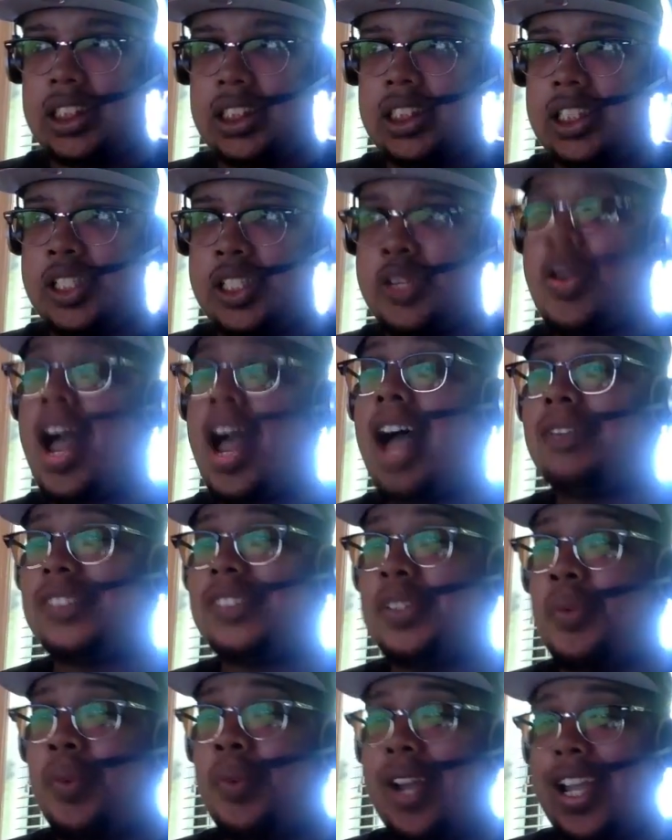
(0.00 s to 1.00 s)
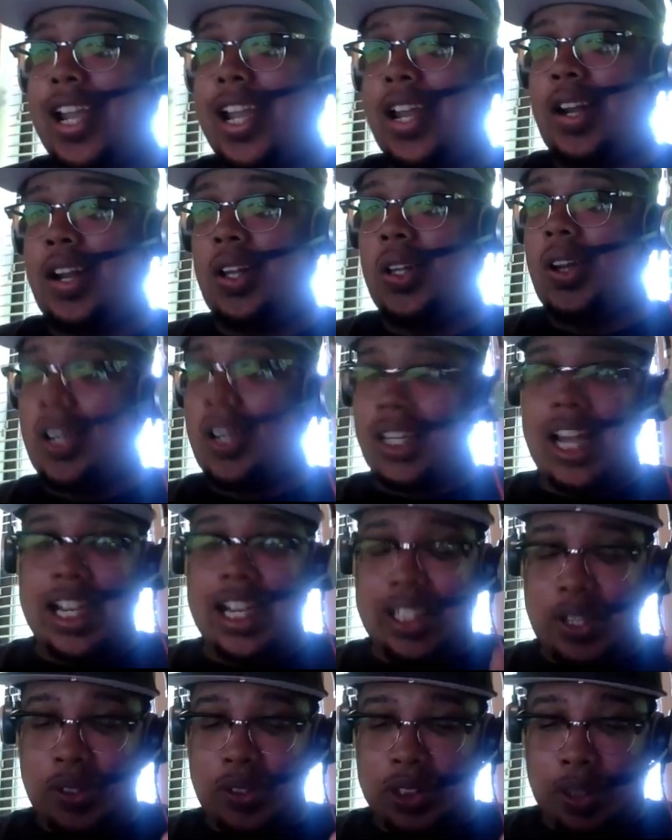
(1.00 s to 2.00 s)
you have to wait in a long like
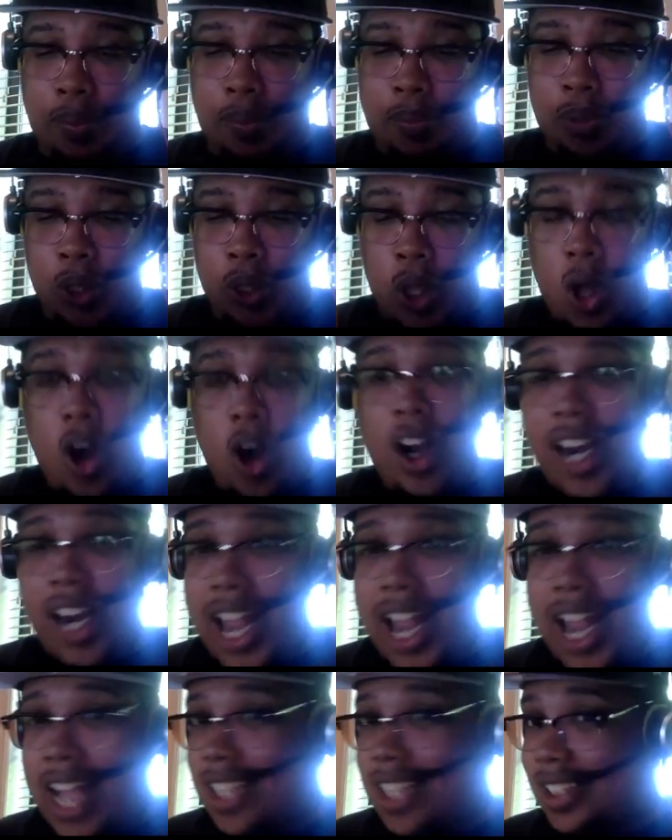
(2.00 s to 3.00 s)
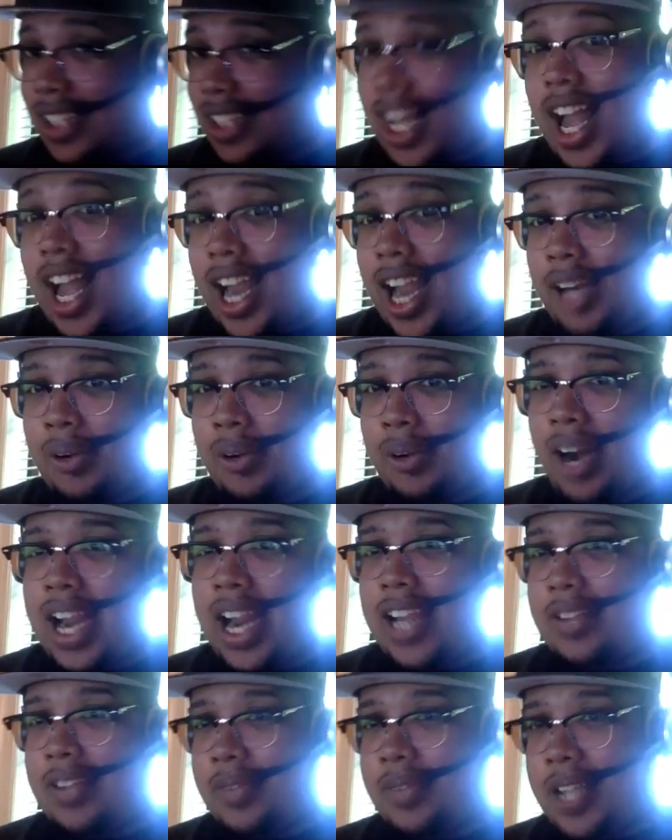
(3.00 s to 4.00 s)
there's a long ass line, right?
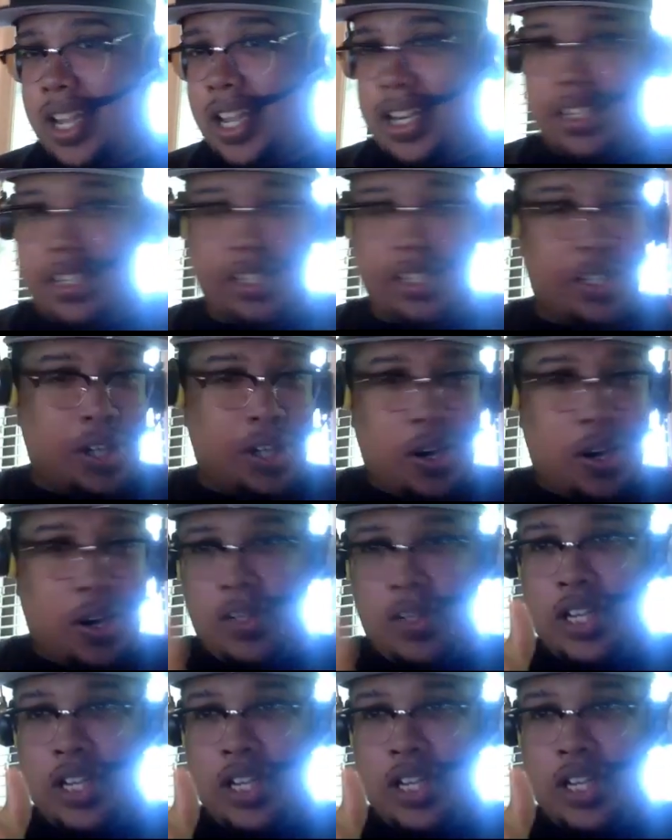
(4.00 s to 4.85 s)
And you're going in